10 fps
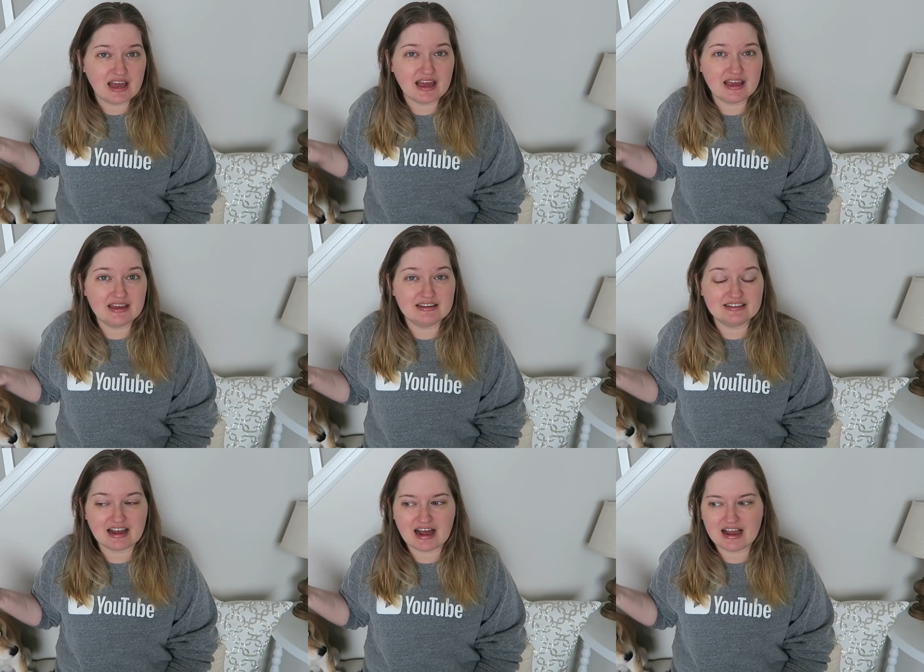
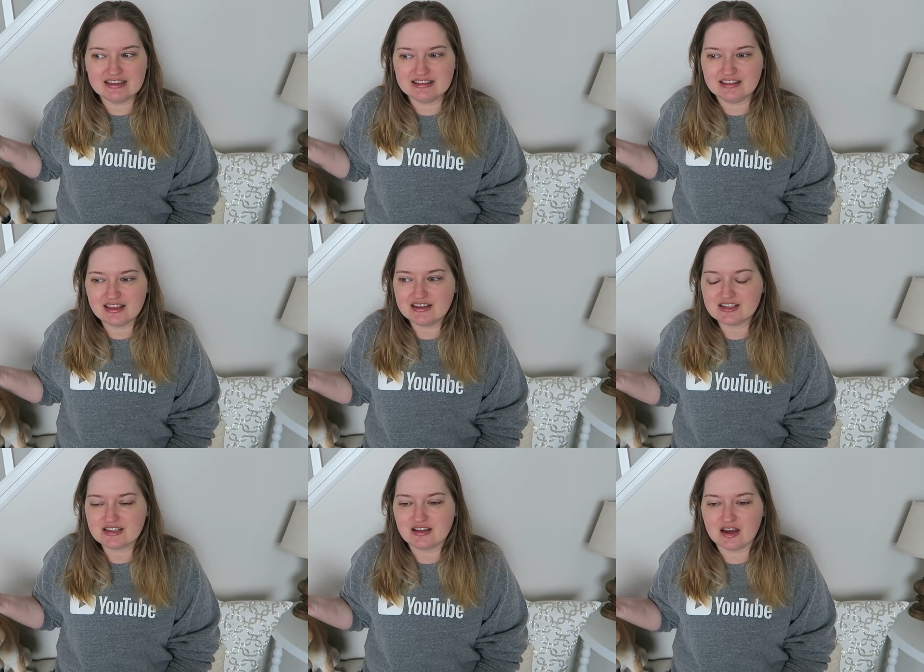and I I think
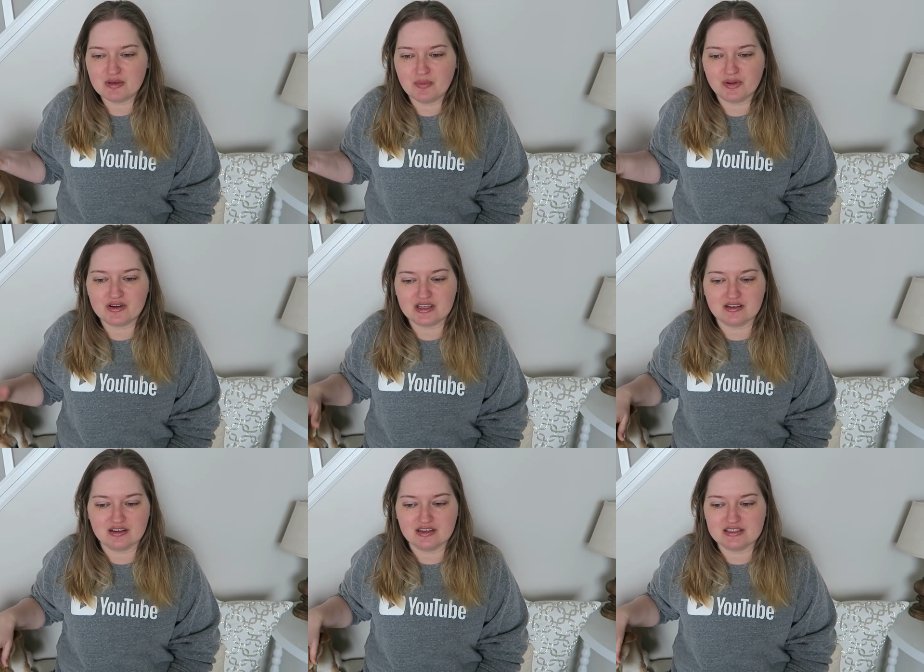just a lot of people are
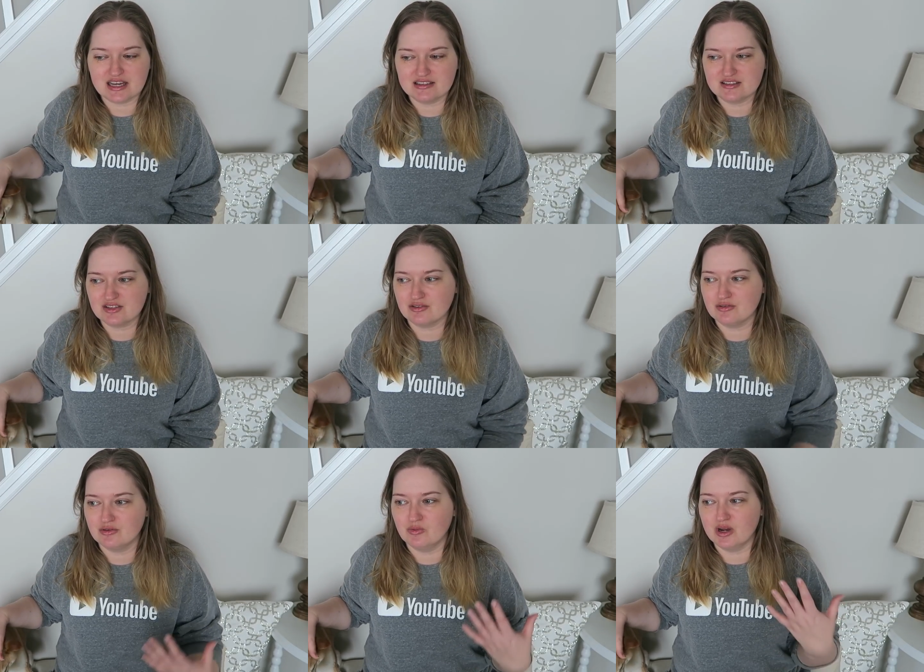curious as
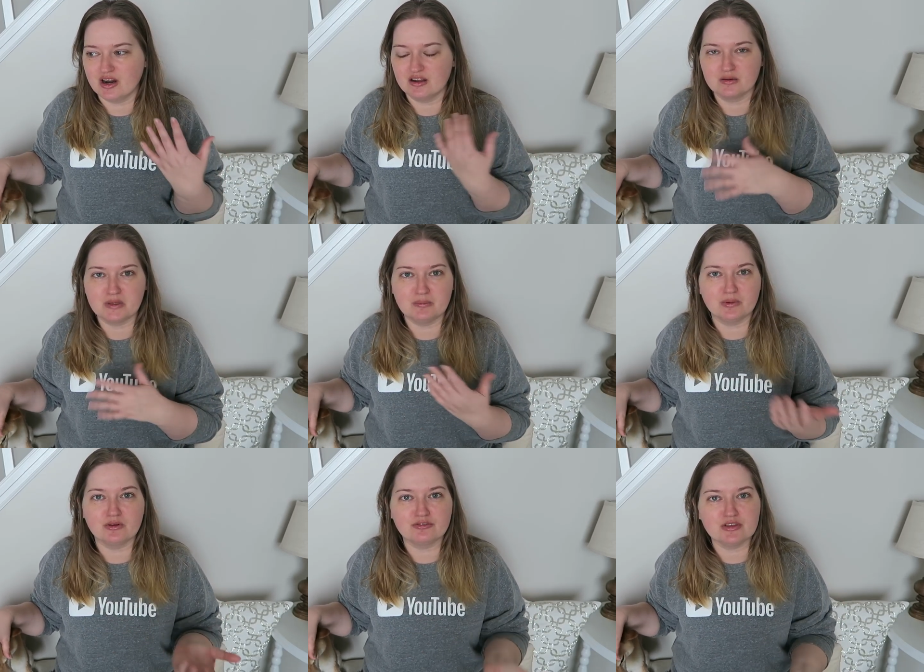to what other
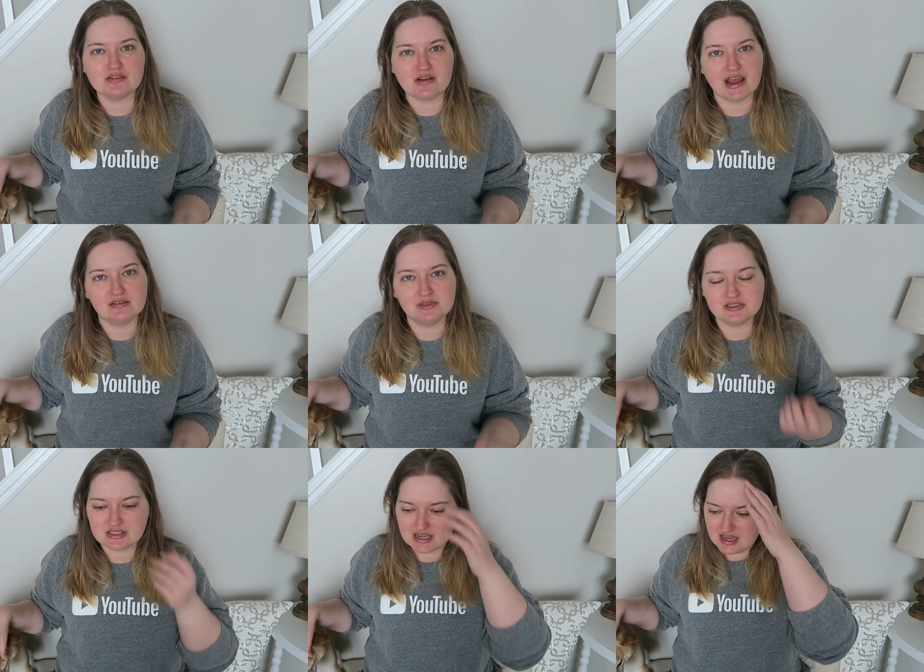people feed their
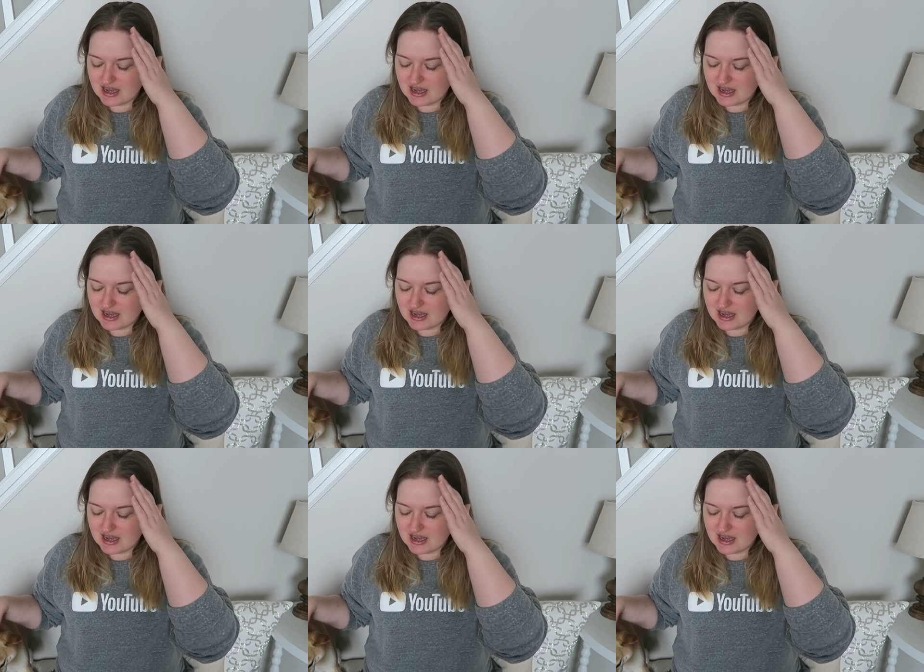animals.